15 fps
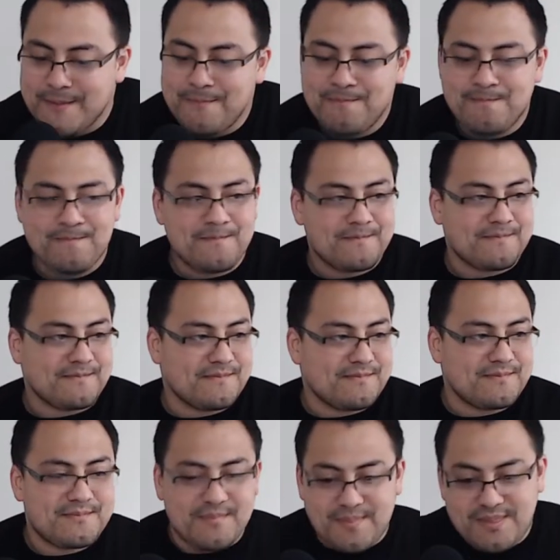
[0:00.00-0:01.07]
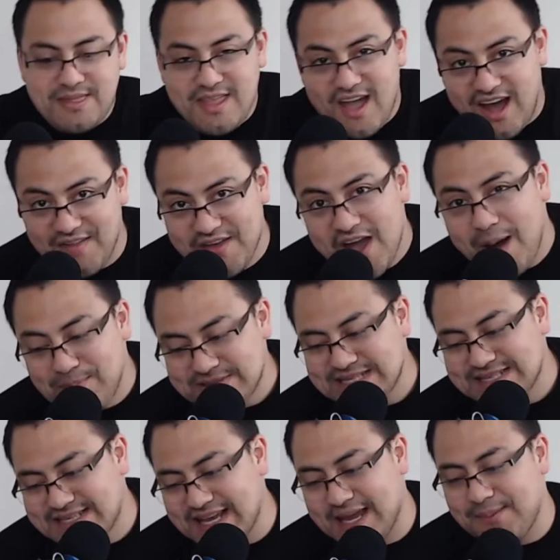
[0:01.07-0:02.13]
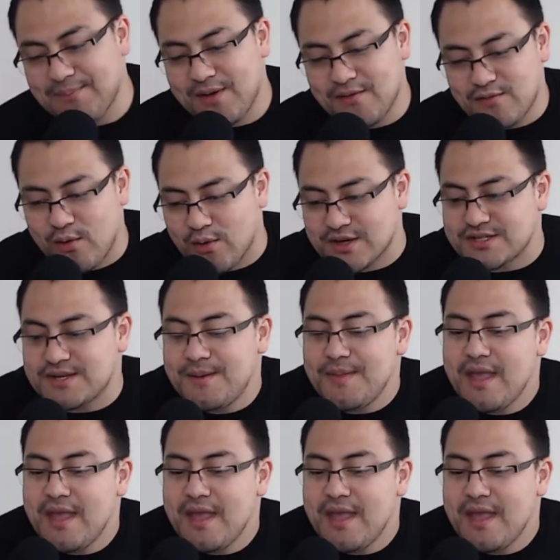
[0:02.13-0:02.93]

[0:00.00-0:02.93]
On the opposite team. On the opposite team, of course.